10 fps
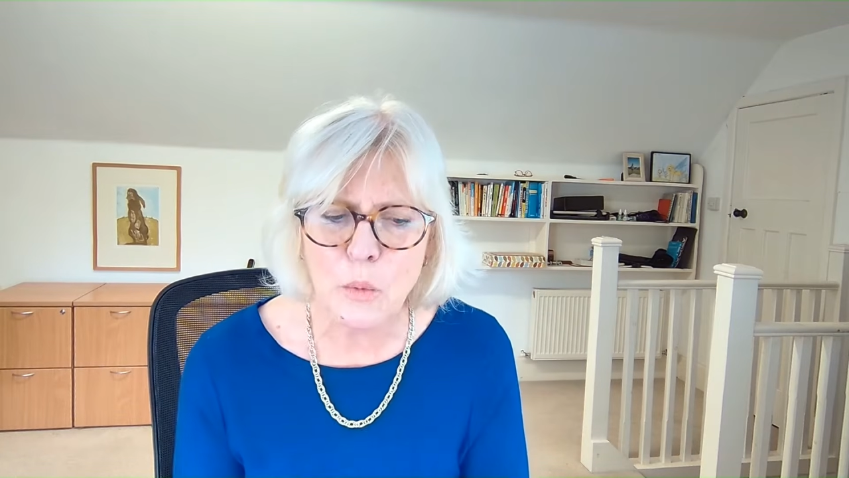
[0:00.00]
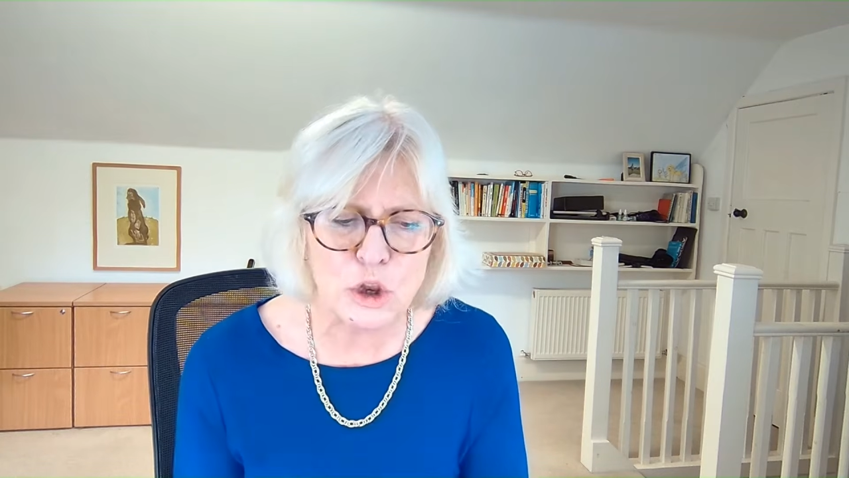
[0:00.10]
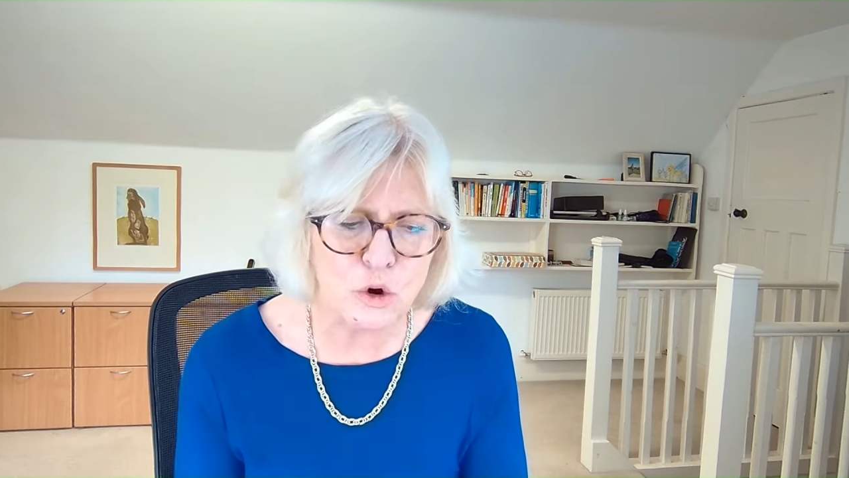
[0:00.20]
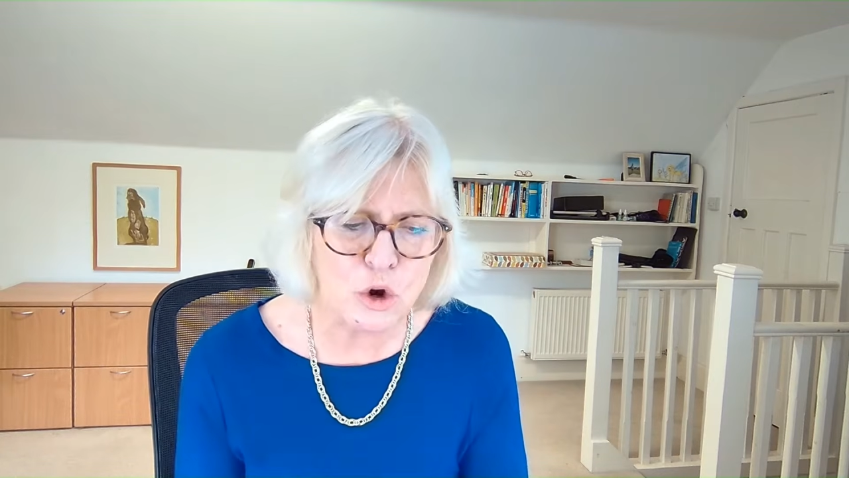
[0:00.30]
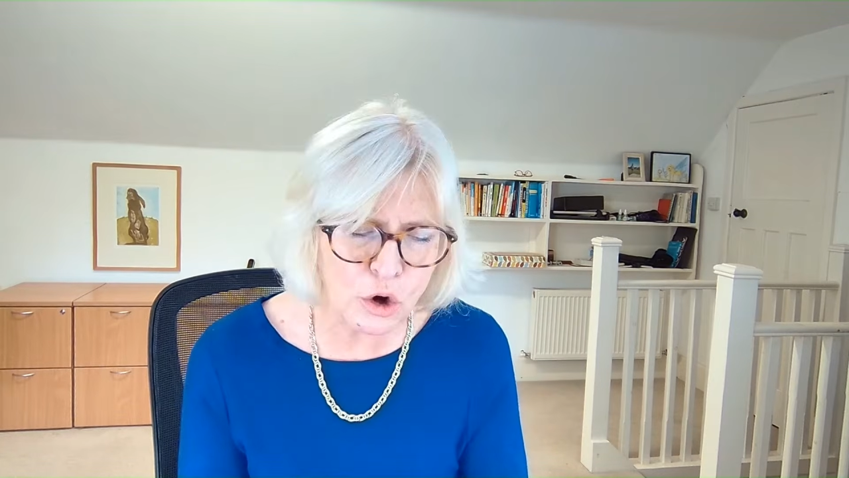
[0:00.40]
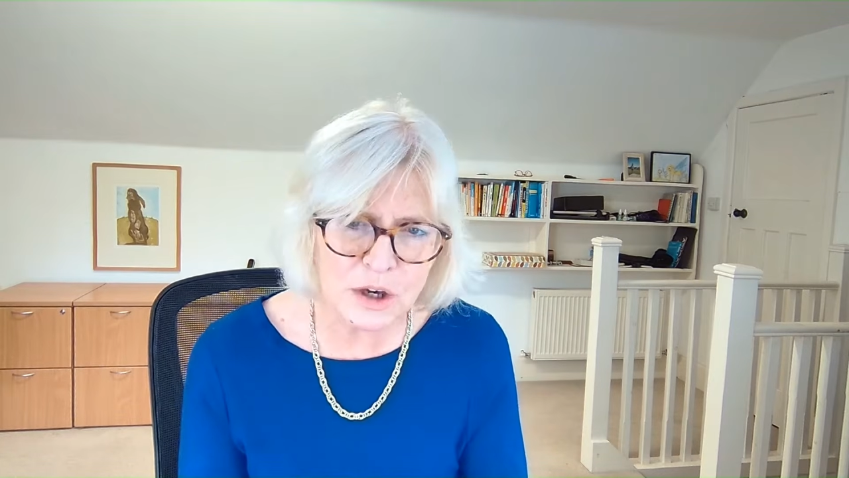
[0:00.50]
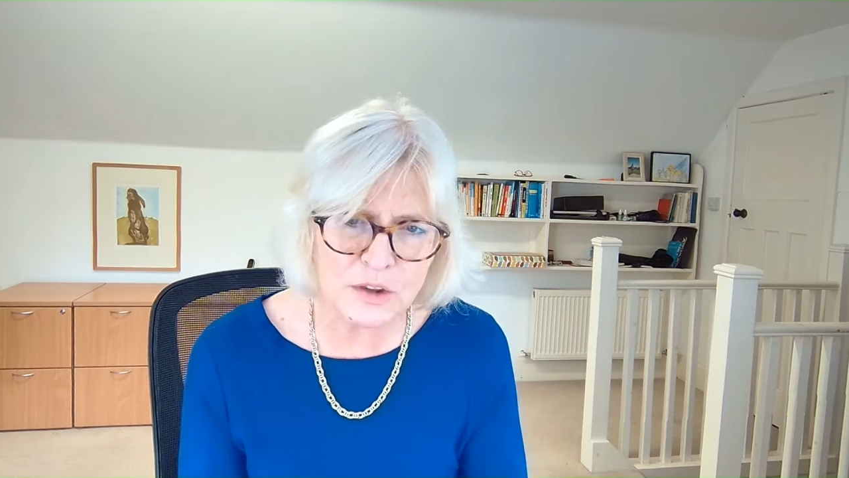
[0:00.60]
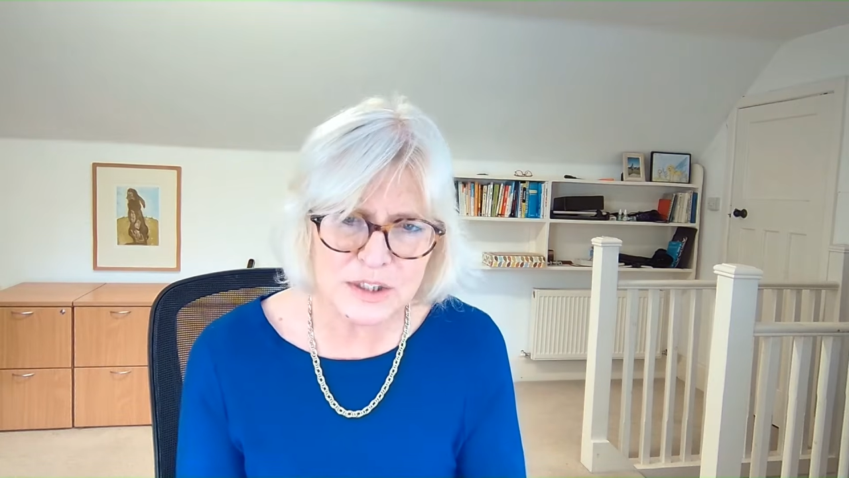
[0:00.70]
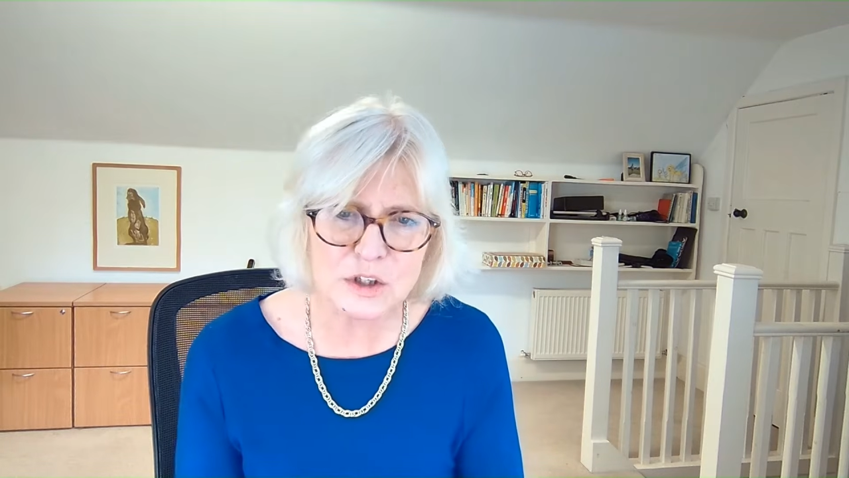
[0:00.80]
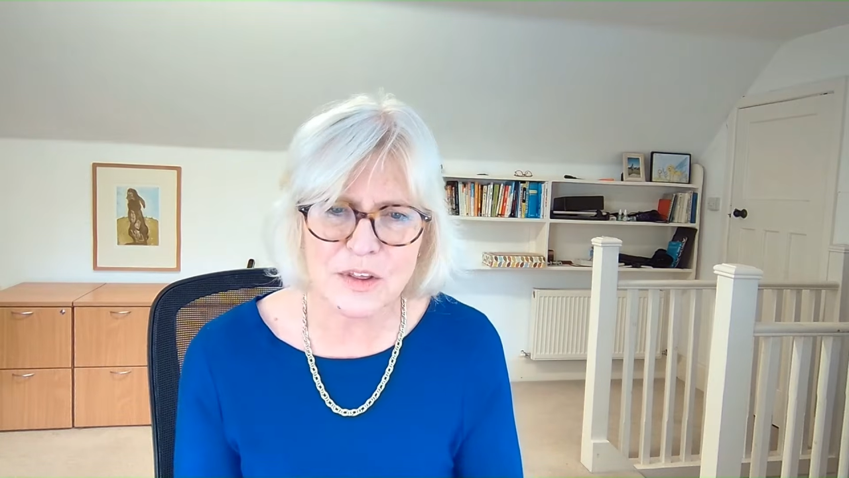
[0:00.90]
When you look at
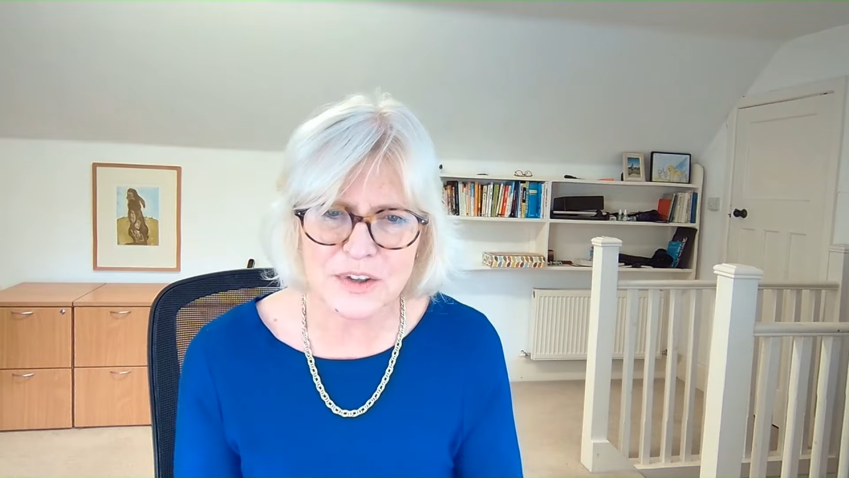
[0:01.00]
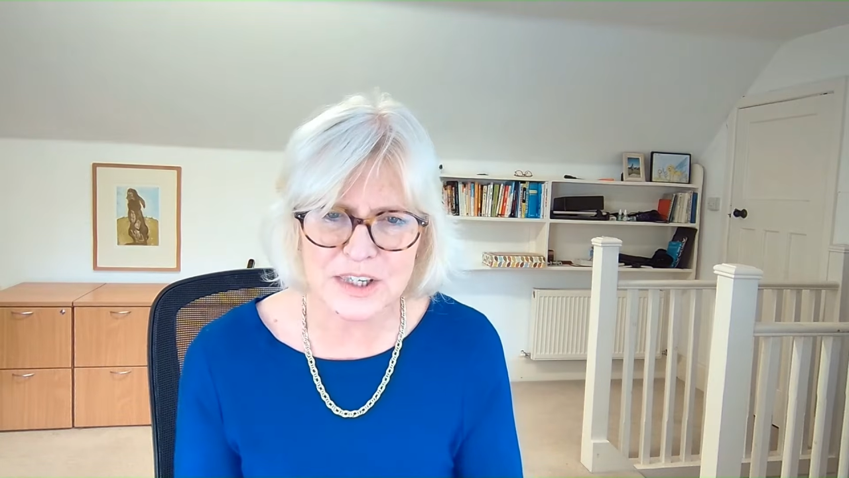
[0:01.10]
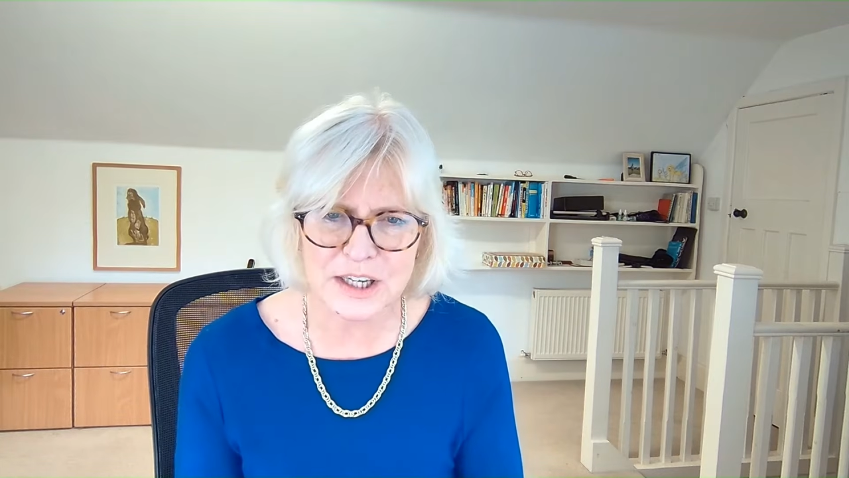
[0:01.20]
the Strength